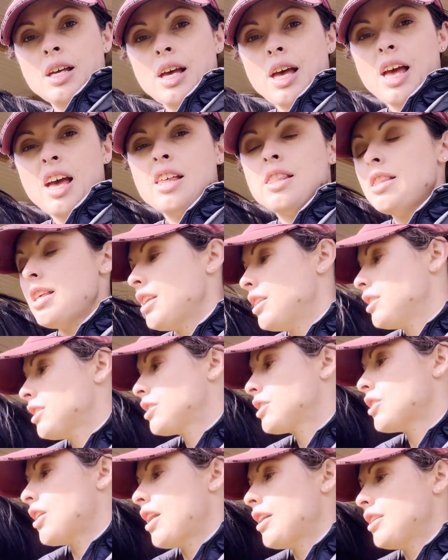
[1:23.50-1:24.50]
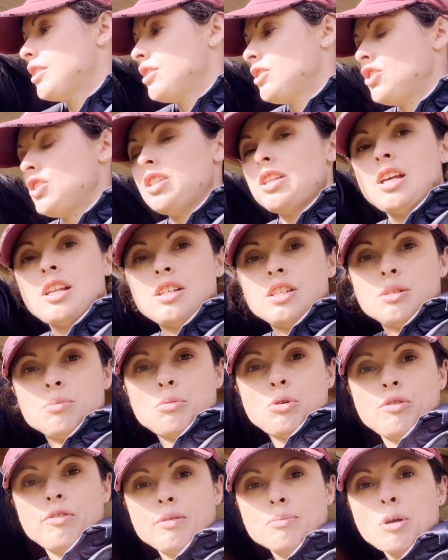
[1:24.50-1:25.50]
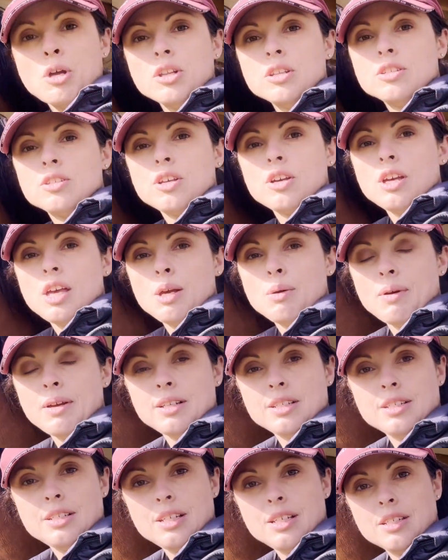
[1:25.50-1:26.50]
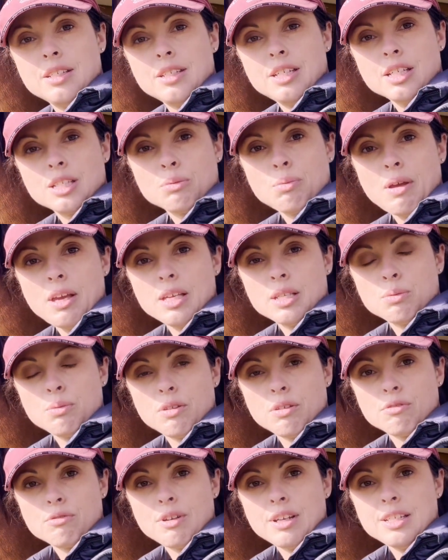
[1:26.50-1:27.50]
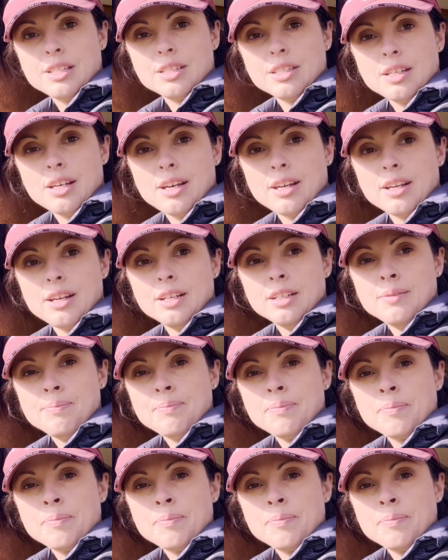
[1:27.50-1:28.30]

and then decided that she needed to move him on. So he went and did 6 weeks with a restarter.